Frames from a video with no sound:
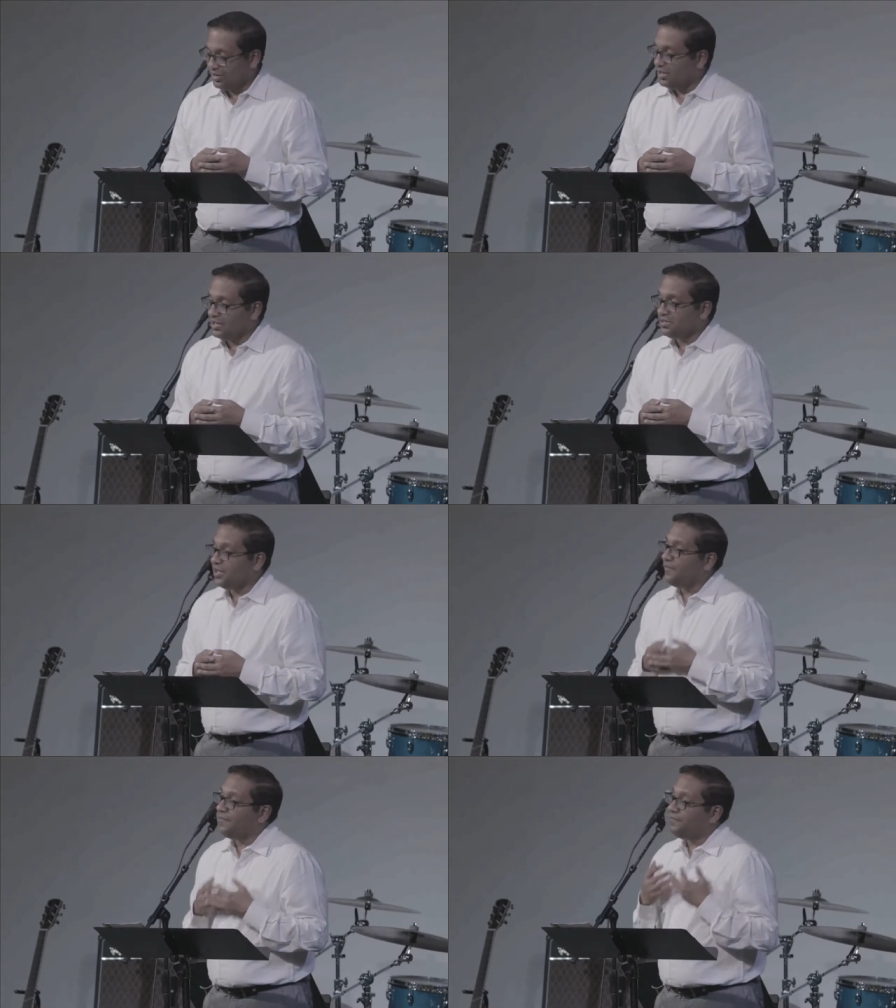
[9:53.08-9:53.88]
It's
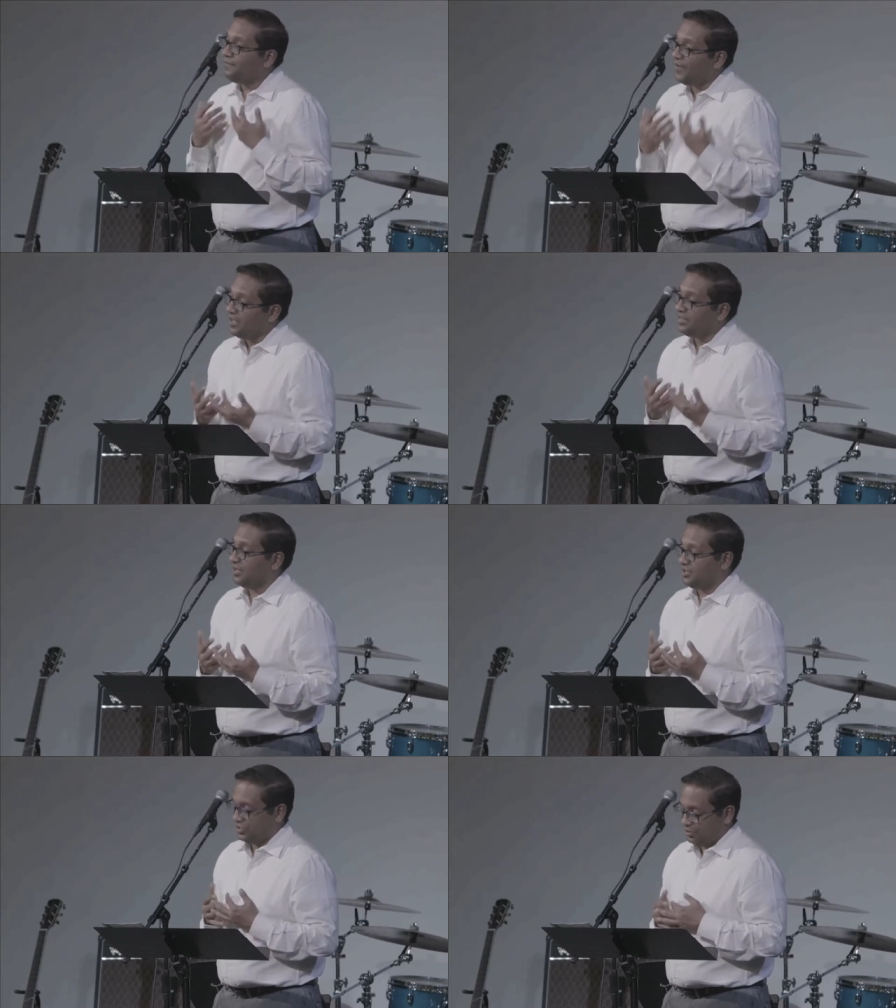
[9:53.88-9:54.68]
a faith
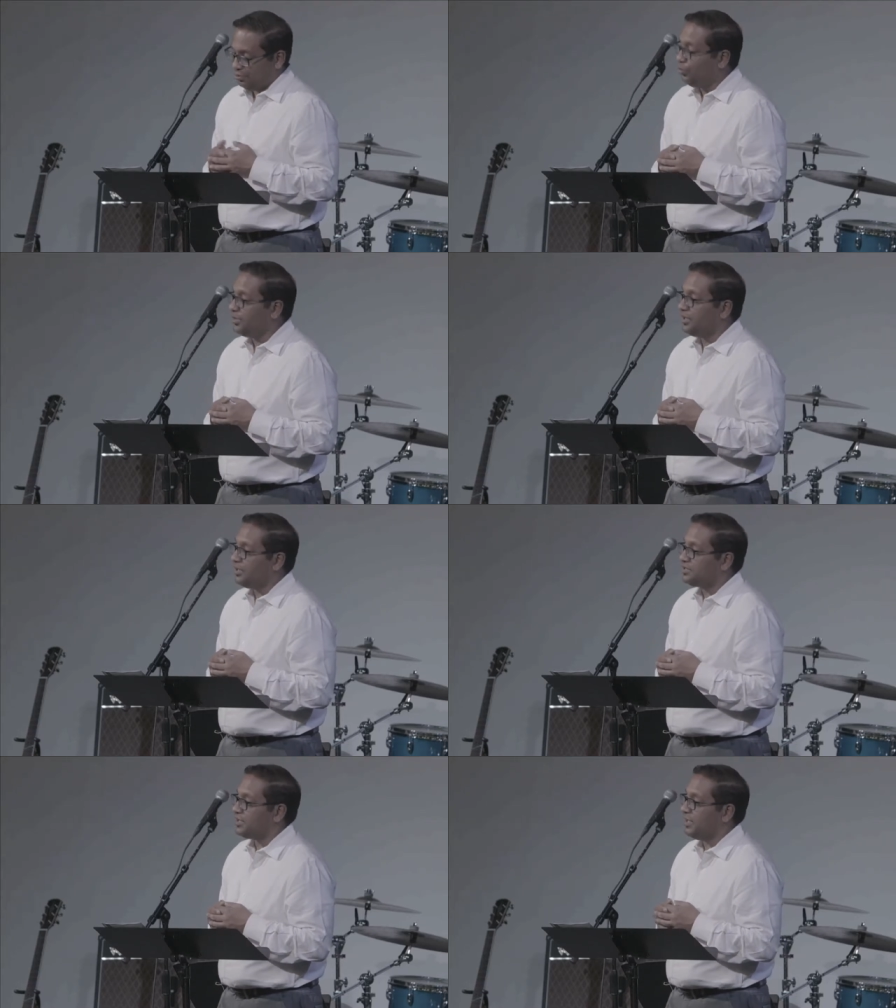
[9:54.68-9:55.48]
issue more than
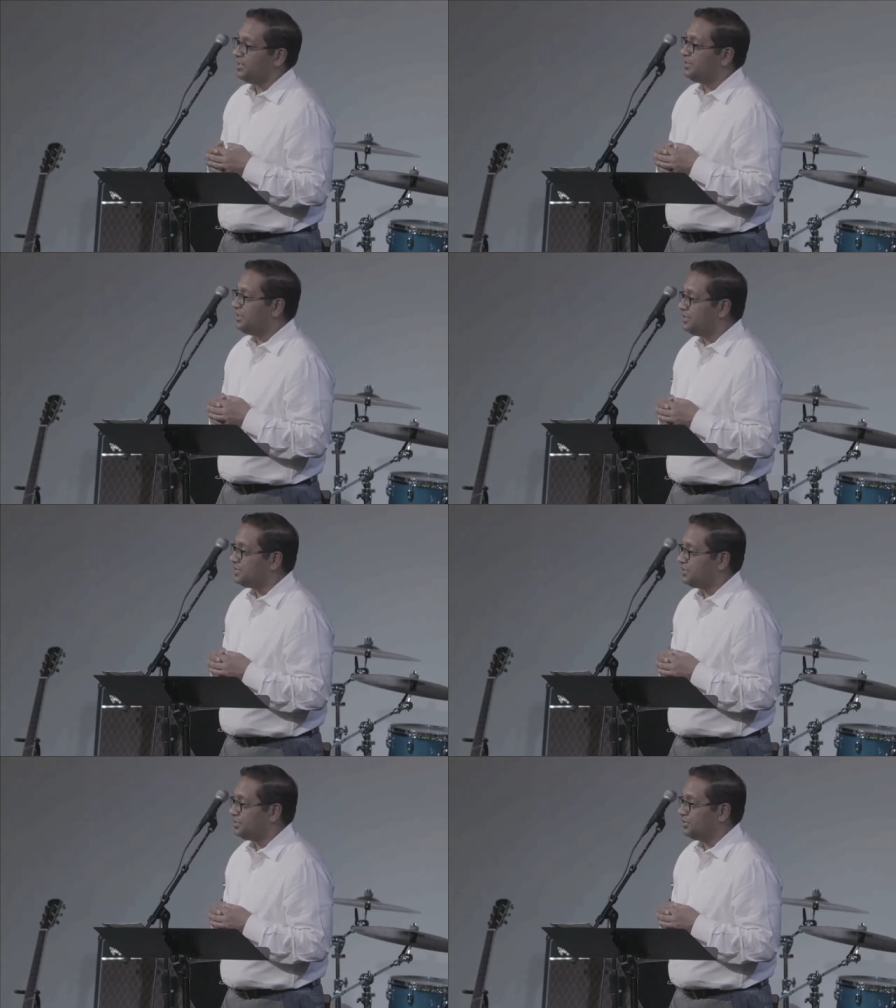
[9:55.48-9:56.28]
it's a deeds
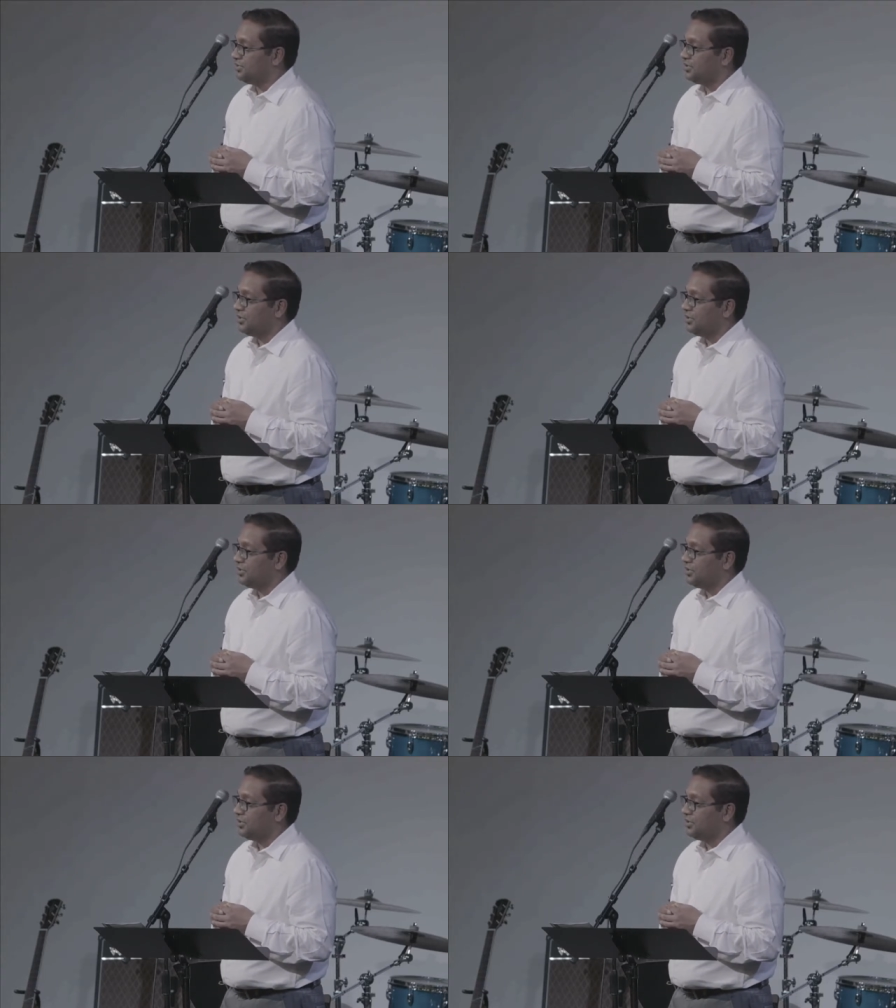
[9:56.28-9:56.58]
issue.